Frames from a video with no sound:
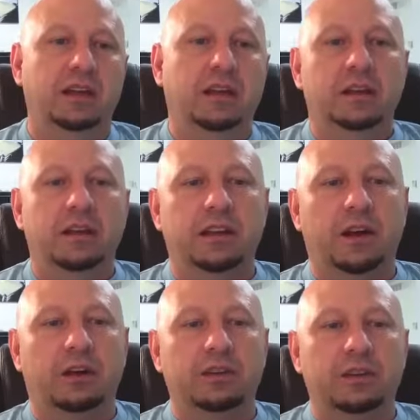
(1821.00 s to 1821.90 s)
You
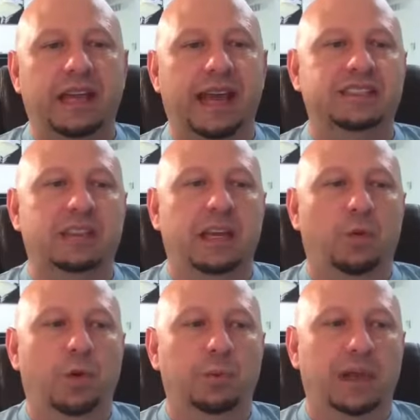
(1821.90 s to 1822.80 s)
know, yes, it
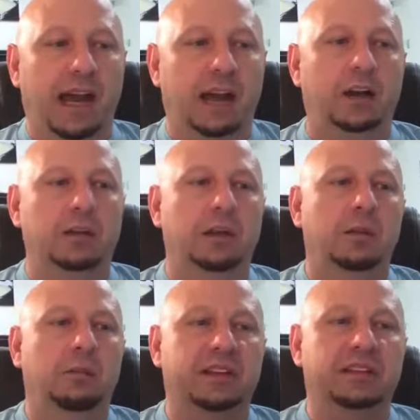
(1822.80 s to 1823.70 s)
would be hard,
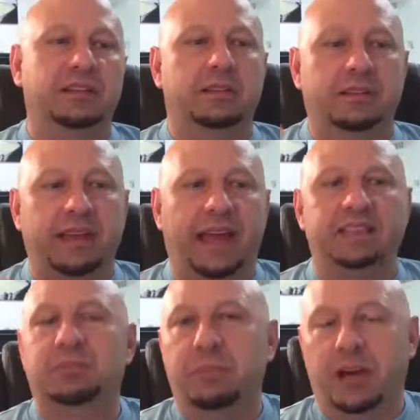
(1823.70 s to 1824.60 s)
but
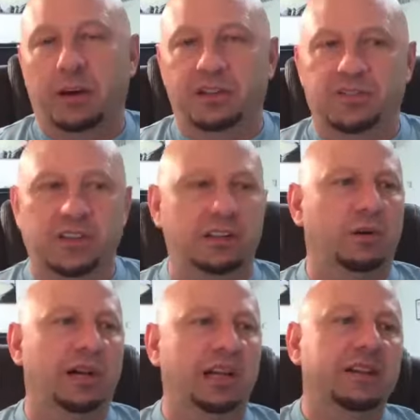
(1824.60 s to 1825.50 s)
that's marriage. And you know
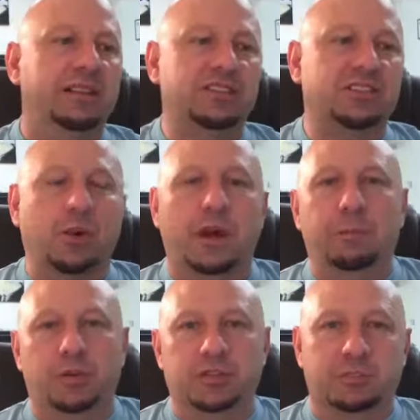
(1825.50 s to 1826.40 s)
what? That's a great
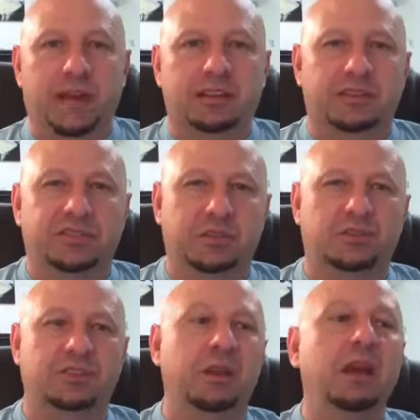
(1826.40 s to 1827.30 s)
perspective,
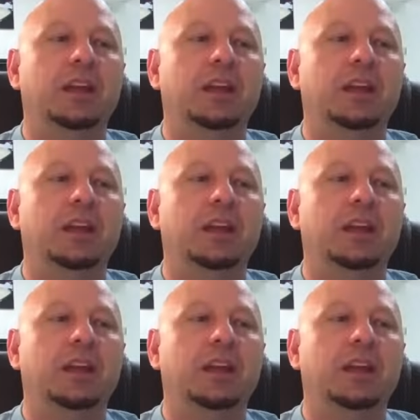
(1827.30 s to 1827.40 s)
Susan.